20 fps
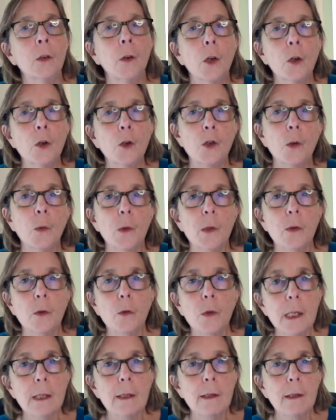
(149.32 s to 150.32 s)
she was
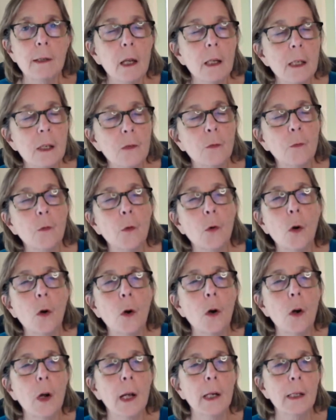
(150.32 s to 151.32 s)
criticized
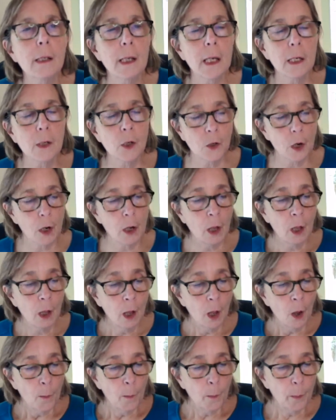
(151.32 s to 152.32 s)
for, etc.
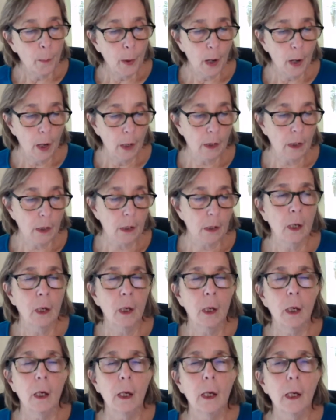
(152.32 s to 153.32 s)
But
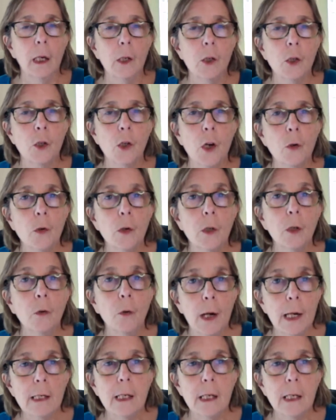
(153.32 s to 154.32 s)
it showed a
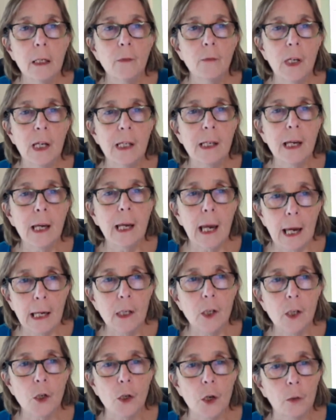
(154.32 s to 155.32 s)
great deal of
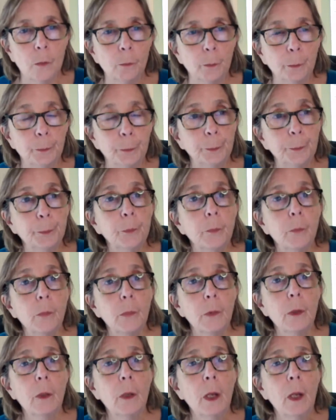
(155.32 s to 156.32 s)
dedication,
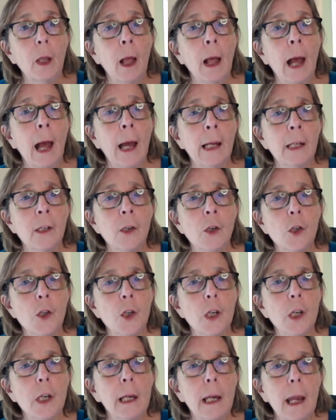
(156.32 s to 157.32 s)
and
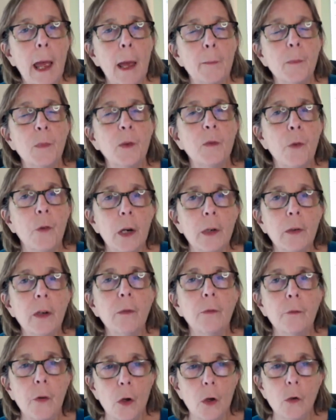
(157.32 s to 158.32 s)
she kept very
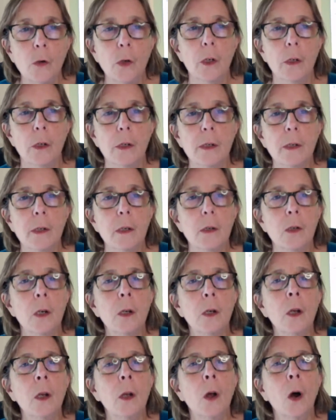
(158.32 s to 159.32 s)
focused
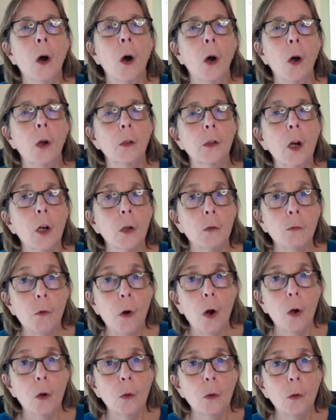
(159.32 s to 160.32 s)
on her
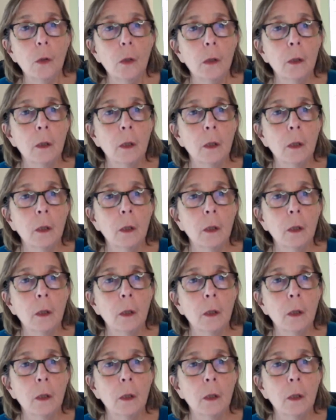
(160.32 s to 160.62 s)
role